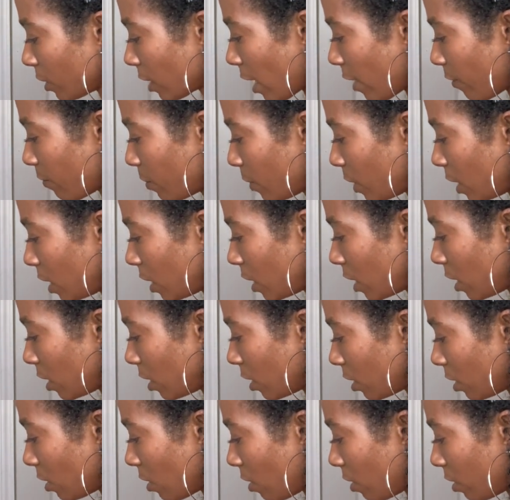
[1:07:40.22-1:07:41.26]
have
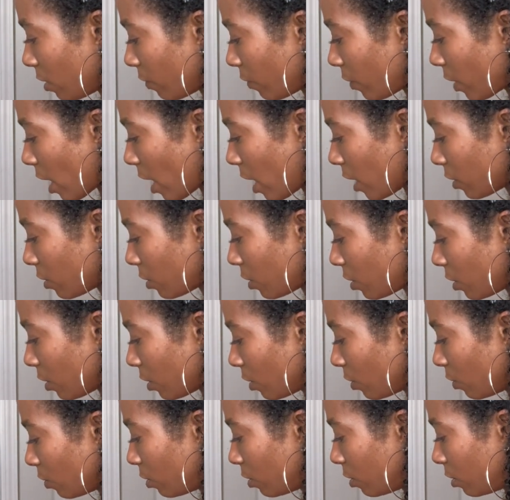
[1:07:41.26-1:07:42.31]
meaning and all of that
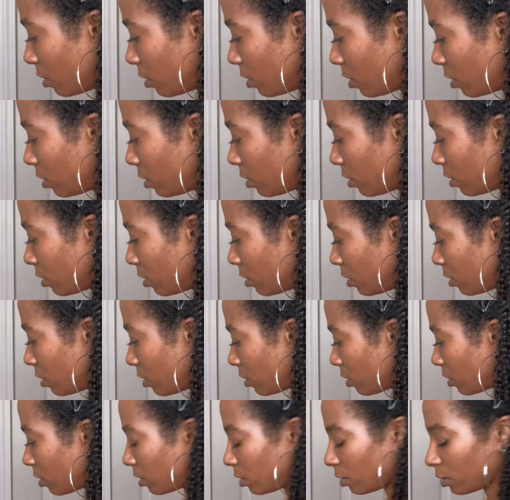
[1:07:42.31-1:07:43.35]
too.
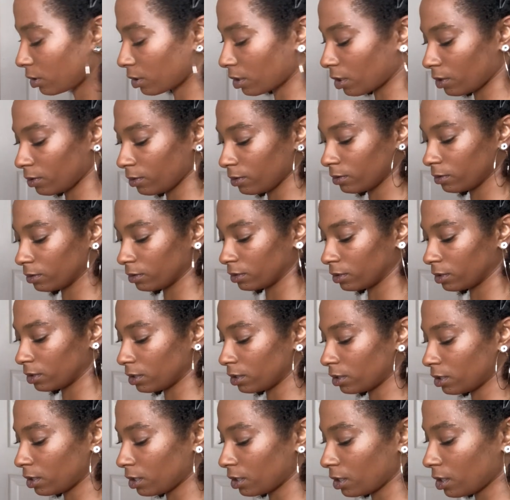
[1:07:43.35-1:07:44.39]
So
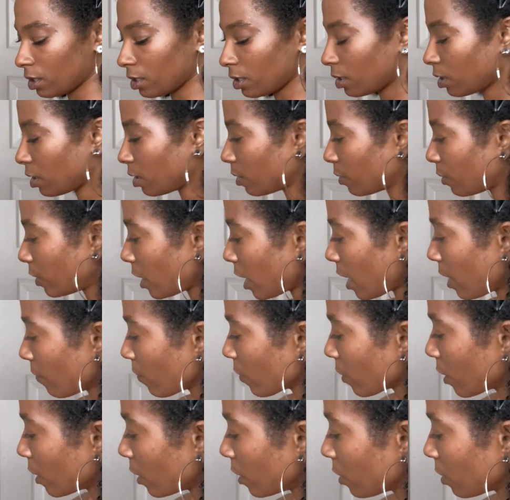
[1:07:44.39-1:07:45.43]

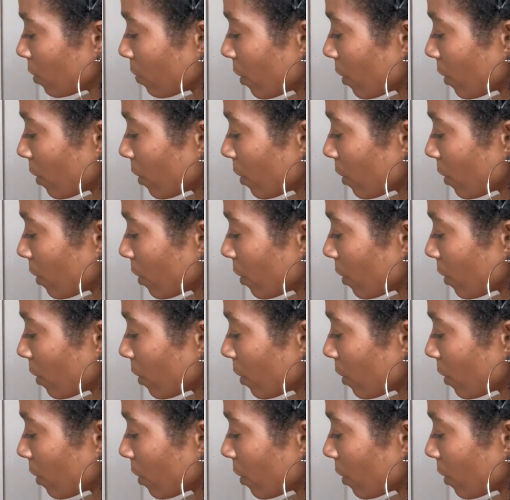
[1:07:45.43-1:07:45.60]
whatever is